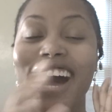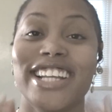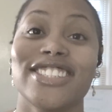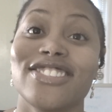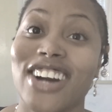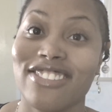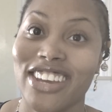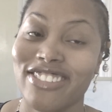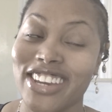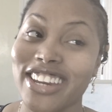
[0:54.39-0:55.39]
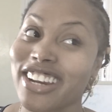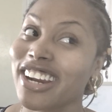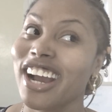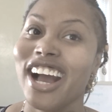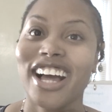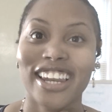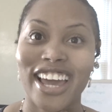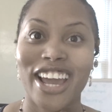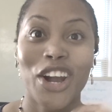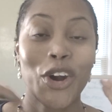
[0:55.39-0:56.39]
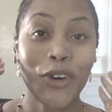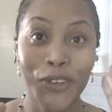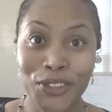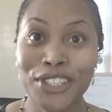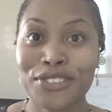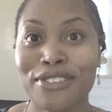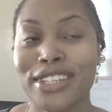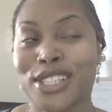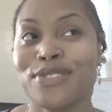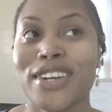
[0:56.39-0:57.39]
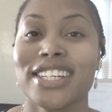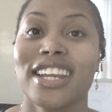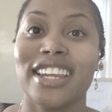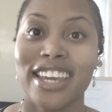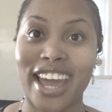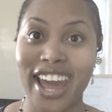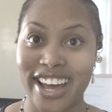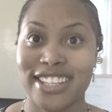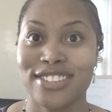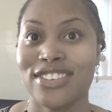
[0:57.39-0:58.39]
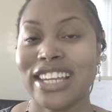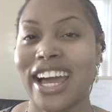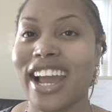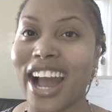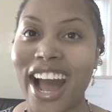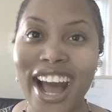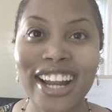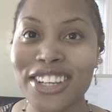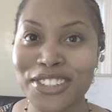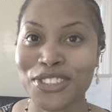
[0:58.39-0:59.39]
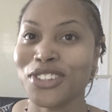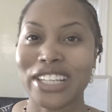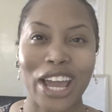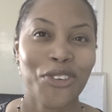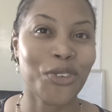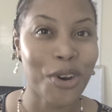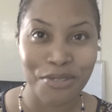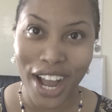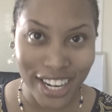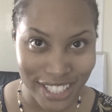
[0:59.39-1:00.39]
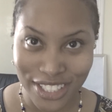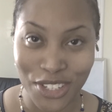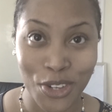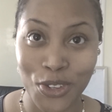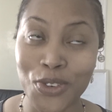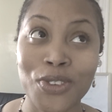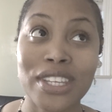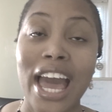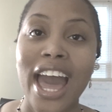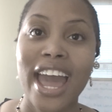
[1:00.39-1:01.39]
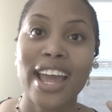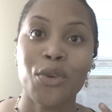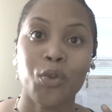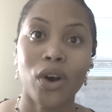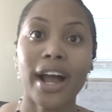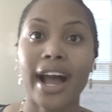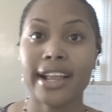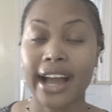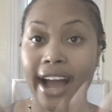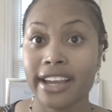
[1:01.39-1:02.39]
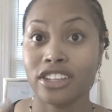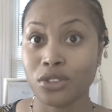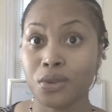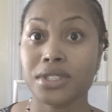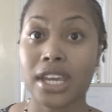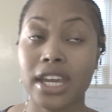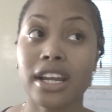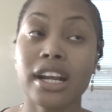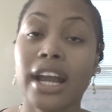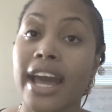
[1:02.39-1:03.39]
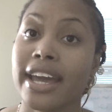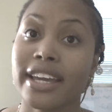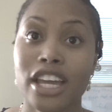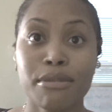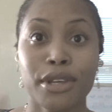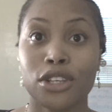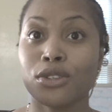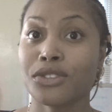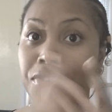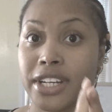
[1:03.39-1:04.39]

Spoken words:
do my baby hair, older women especially ask me how do you do it, what products do you use? And what I use here, it can be used for